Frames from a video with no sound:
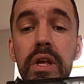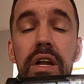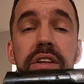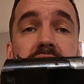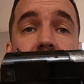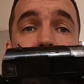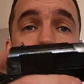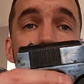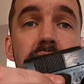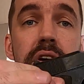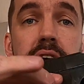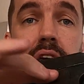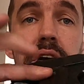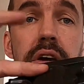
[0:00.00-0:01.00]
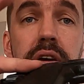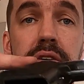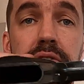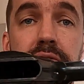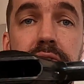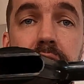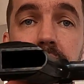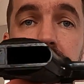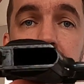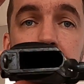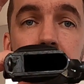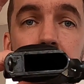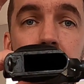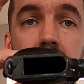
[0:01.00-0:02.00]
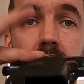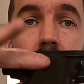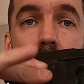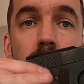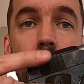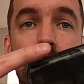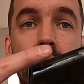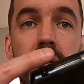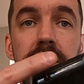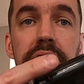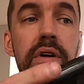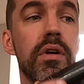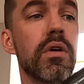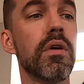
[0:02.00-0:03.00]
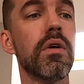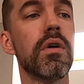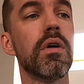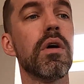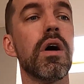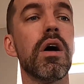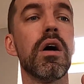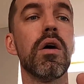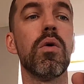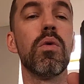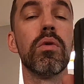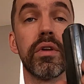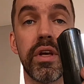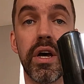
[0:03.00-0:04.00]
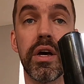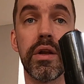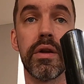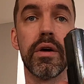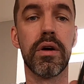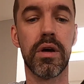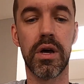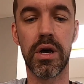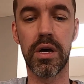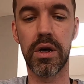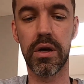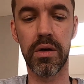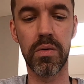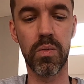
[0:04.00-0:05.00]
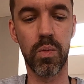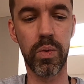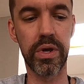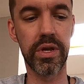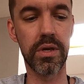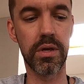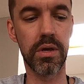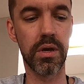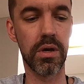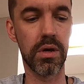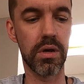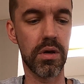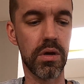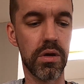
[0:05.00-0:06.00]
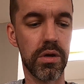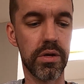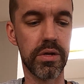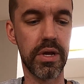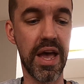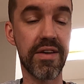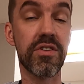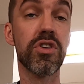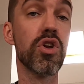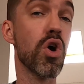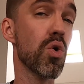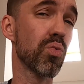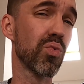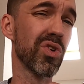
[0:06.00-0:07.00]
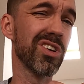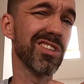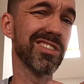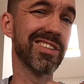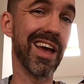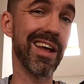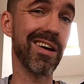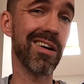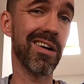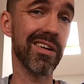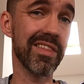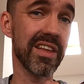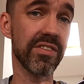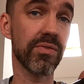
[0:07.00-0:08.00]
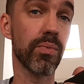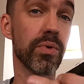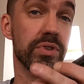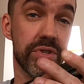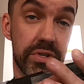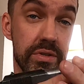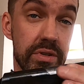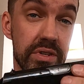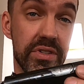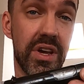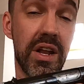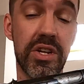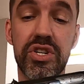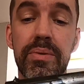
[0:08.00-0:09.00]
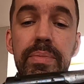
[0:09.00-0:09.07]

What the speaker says: it's a very, very old gun. We had no real data on this, which is kind of